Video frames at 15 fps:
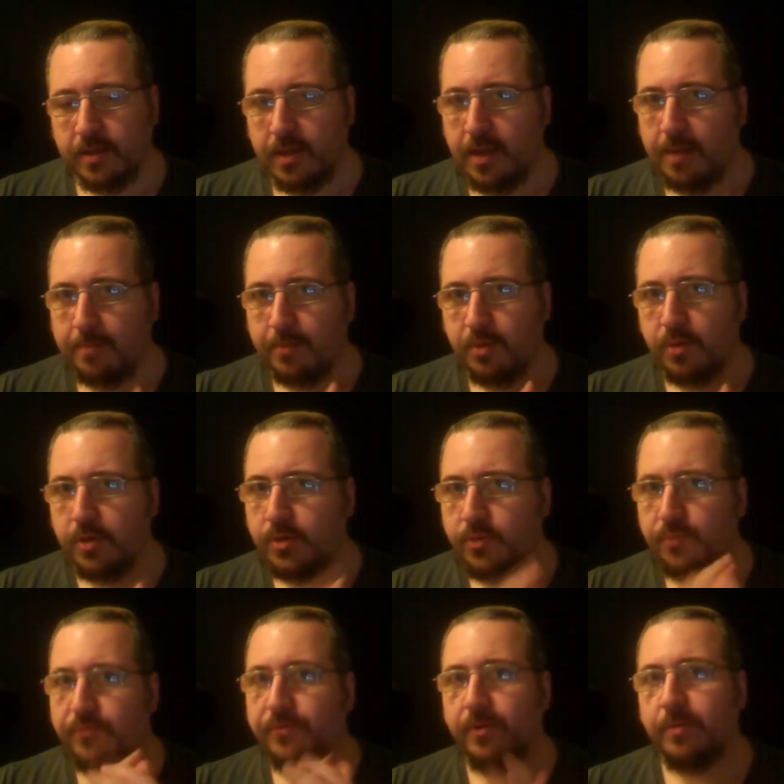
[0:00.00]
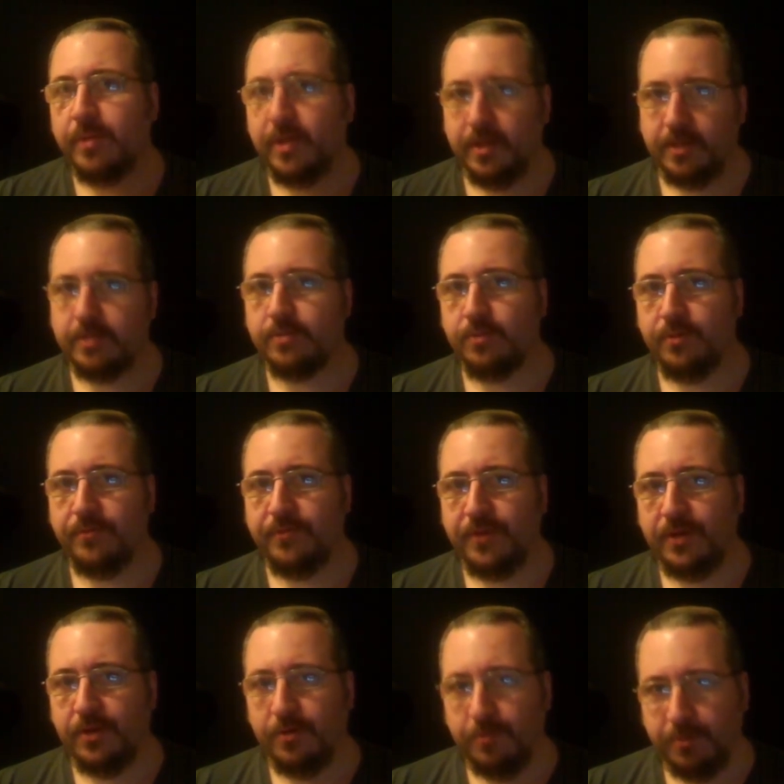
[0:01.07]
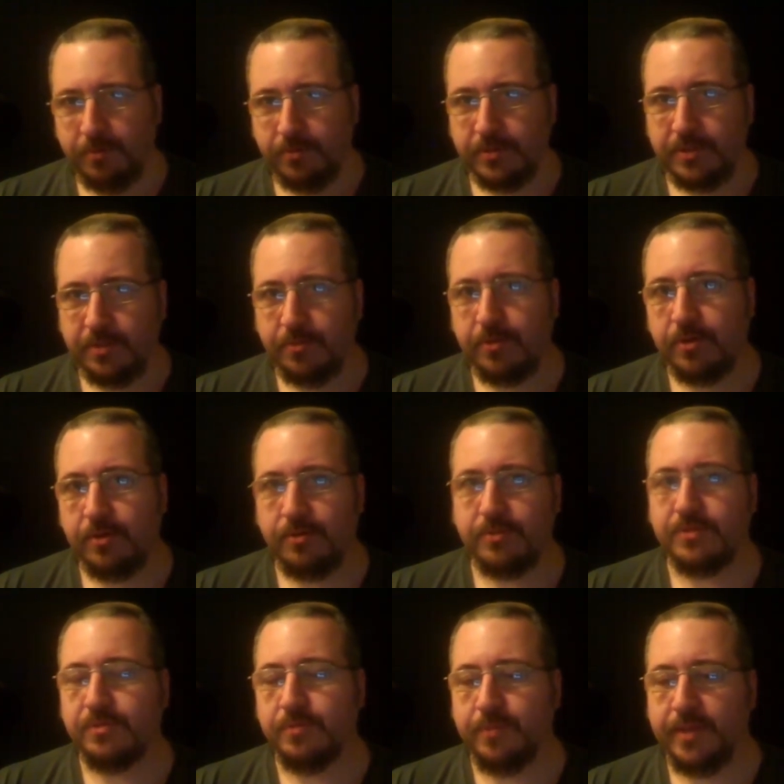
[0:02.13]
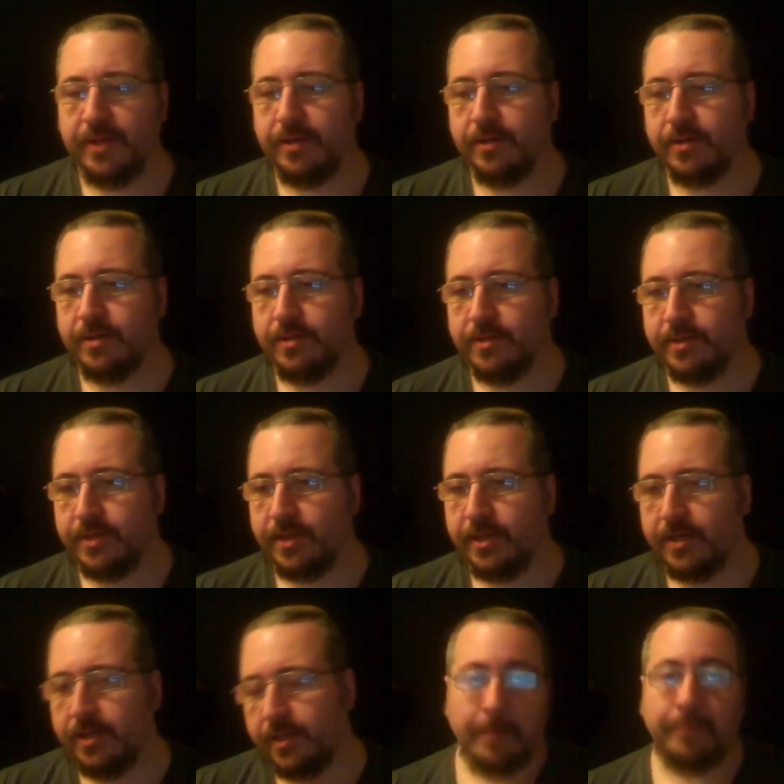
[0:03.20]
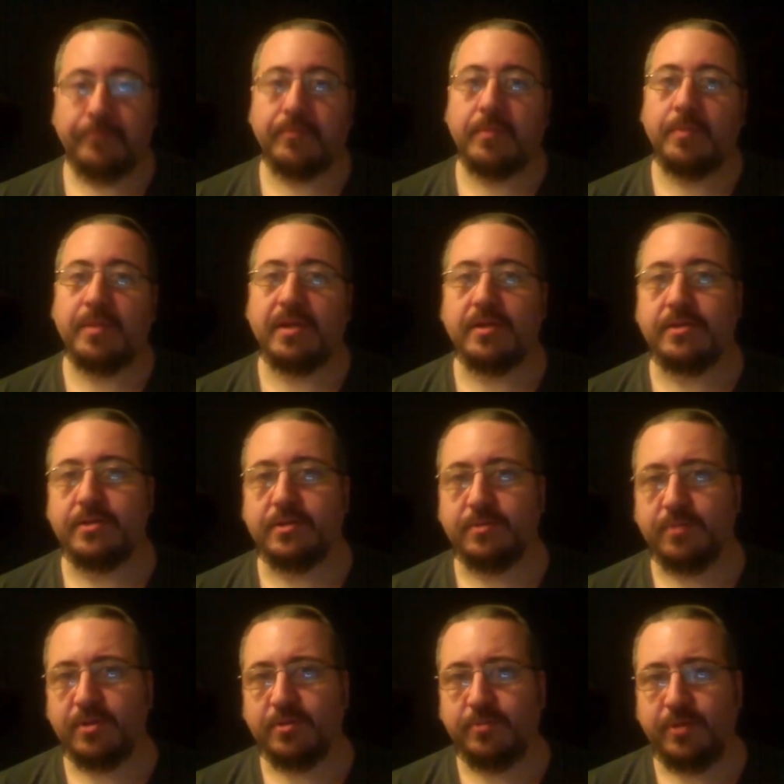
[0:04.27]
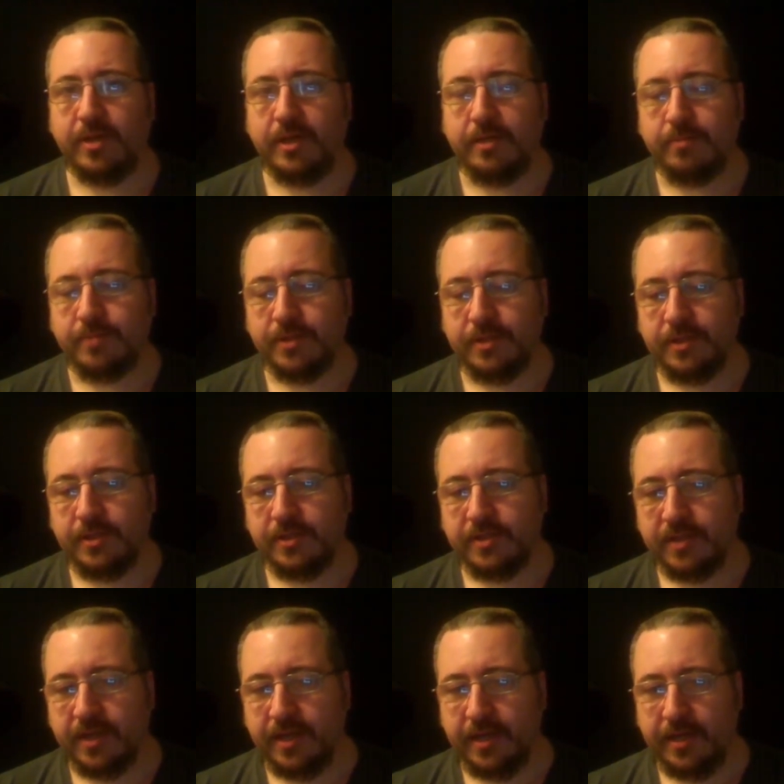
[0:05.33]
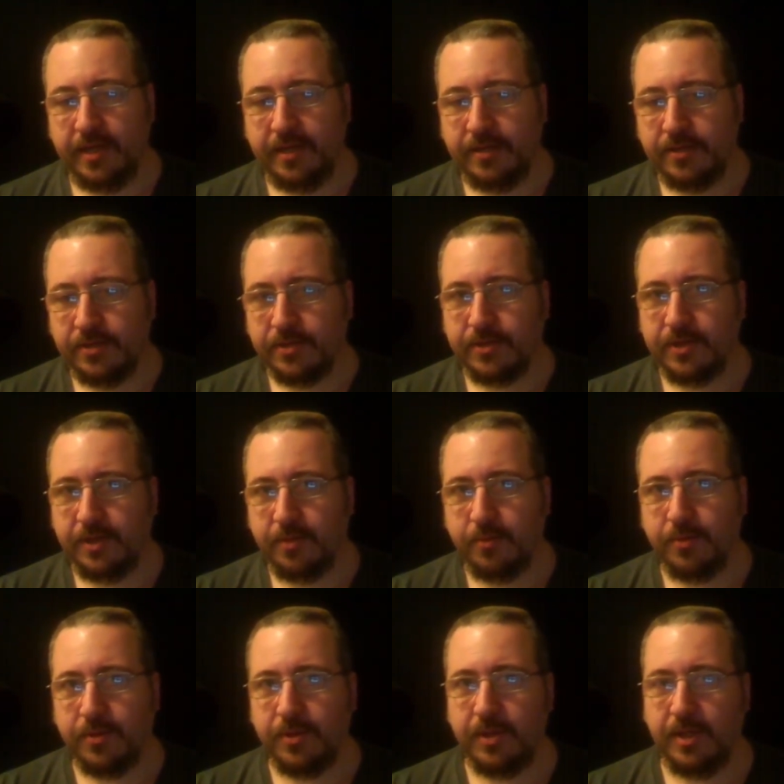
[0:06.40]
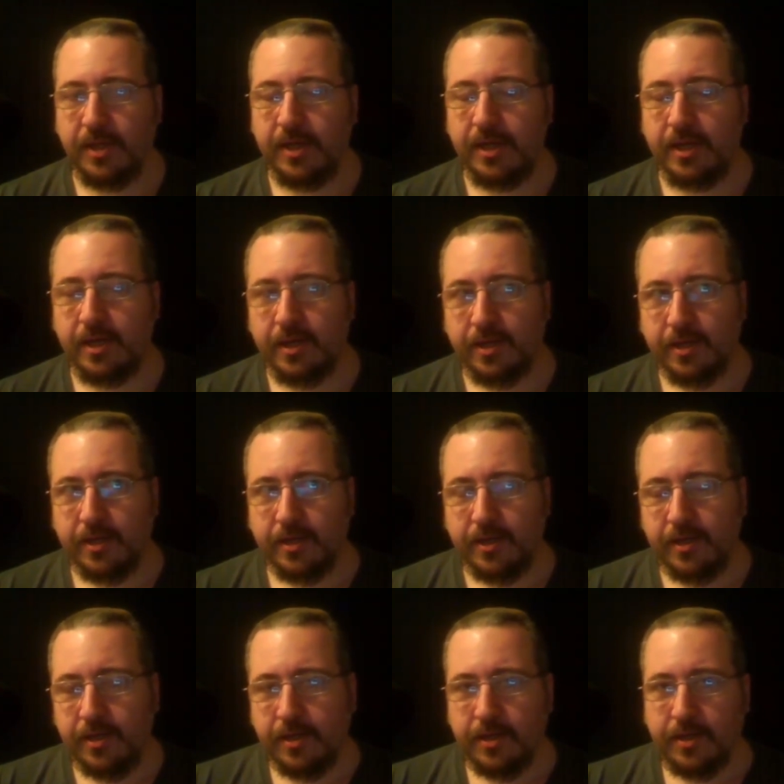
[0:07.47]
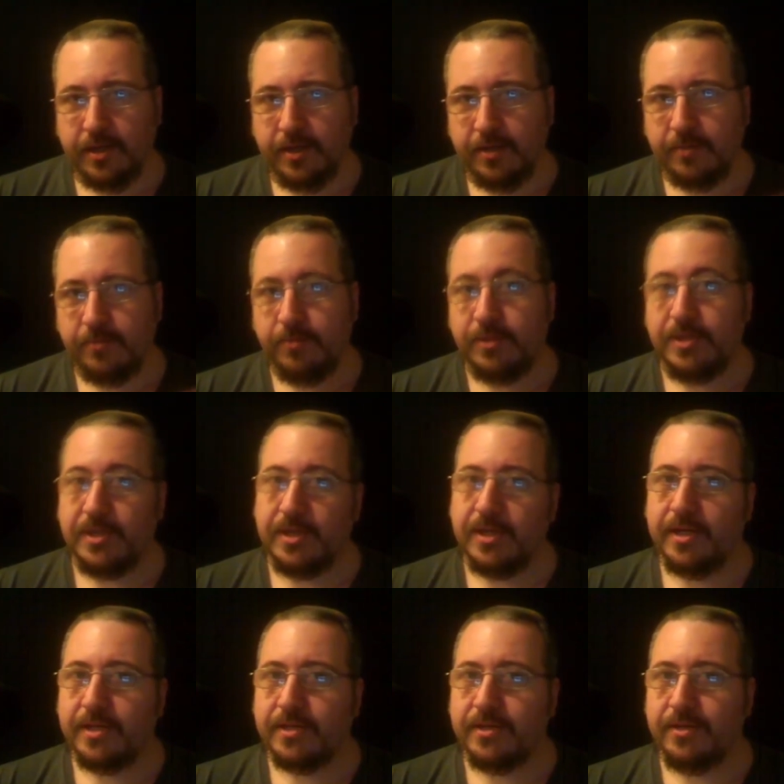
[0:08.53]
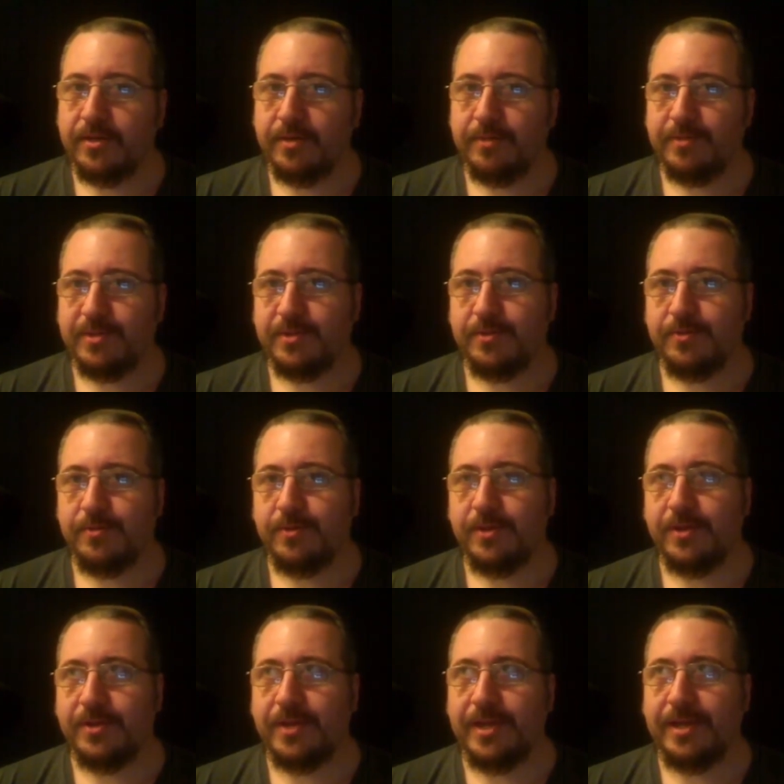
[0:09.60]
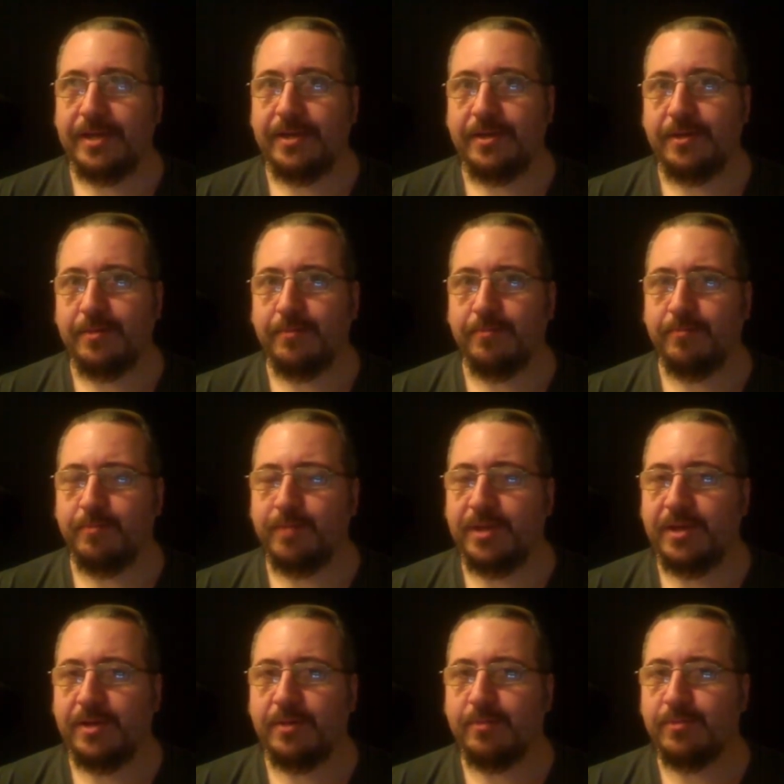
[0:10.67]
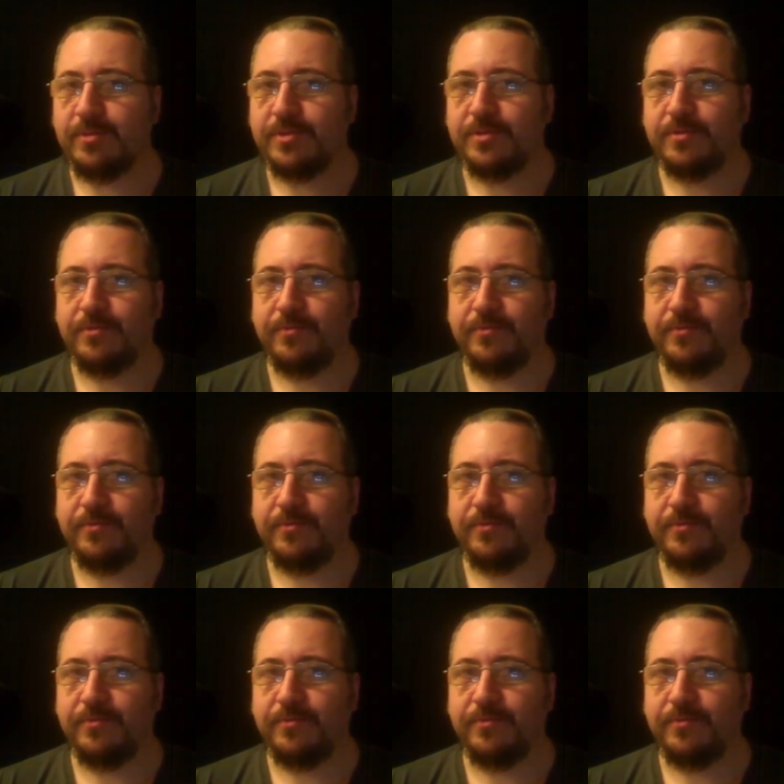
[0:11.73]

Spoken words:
I'm going to film it as one video, but we'll see where it goes from there because there's multiple items in this, and just like with the recent Kickstart episode, that ended up being almost